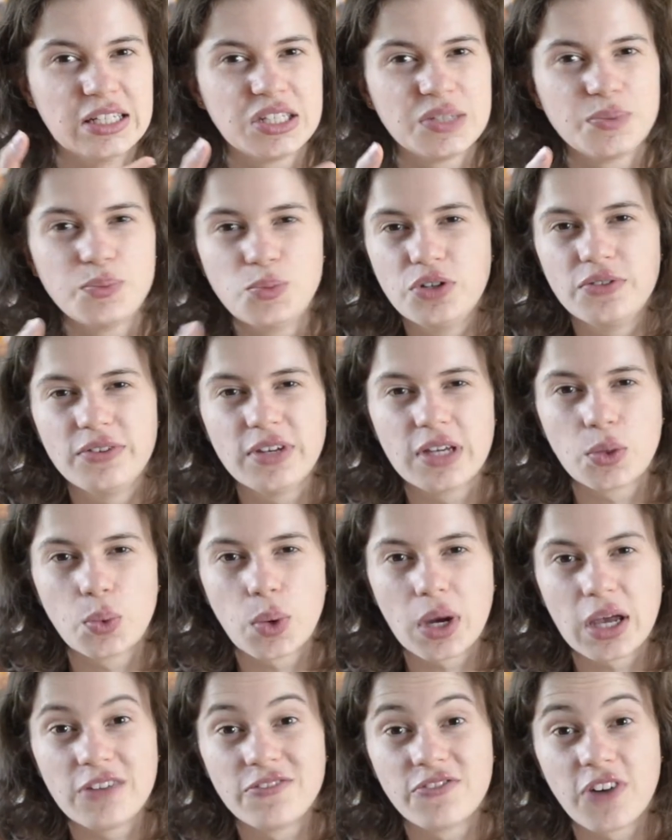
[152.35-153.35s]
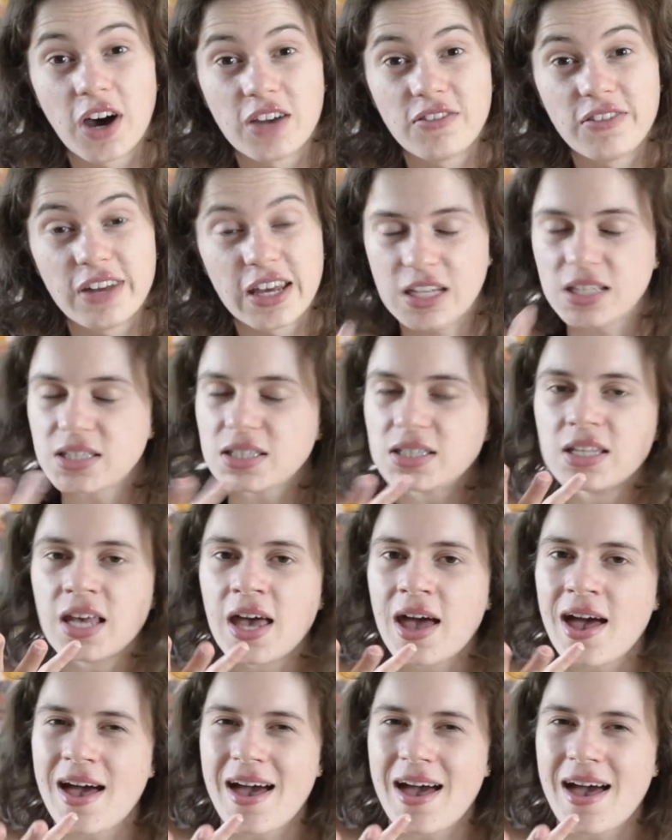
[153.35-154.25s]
is moving away in 5 days.